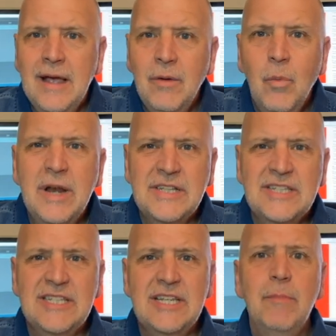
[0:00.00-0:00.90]
what a
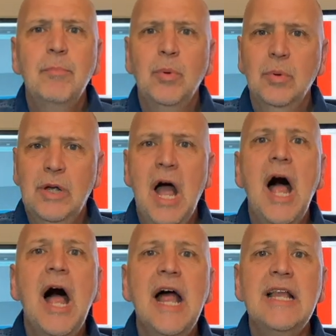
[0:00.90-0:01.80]
simple
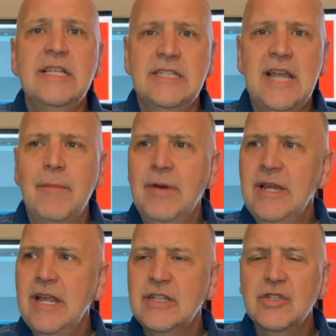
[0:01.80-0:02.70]
concept and
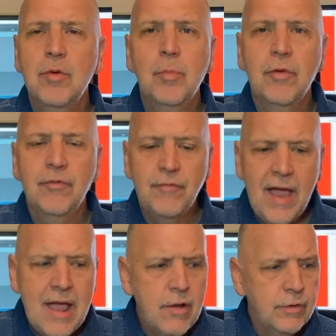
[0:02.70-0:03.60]
yet so
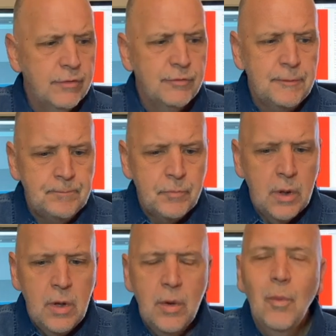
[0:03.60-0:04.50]
profound of
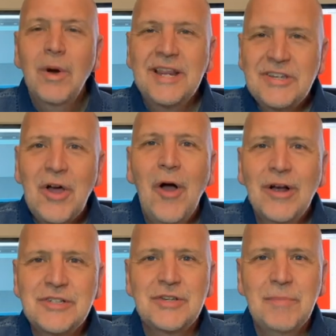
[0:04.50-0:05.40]
what he
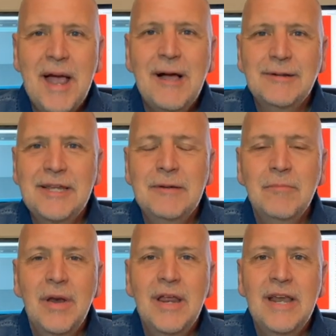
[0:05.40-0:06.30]
talks about
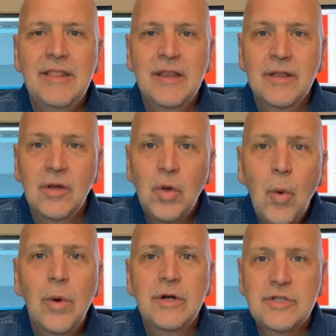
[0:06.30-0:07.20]
in the
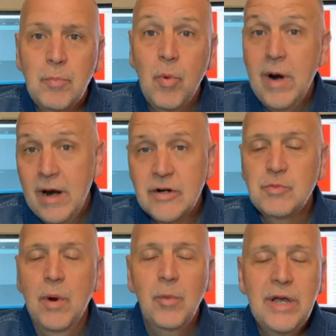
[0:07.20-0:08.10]
Lord's Prayer is
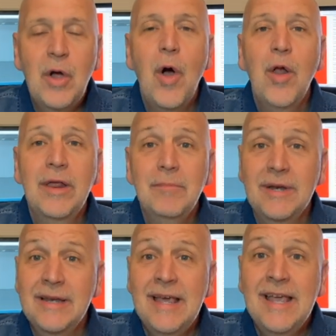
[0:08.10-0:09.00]
what we call it, but
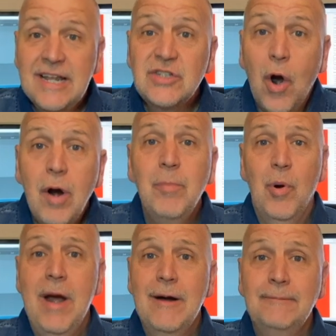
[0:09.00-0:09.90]
it's our
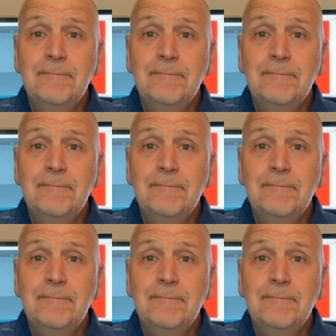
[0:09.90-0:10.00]
prayer.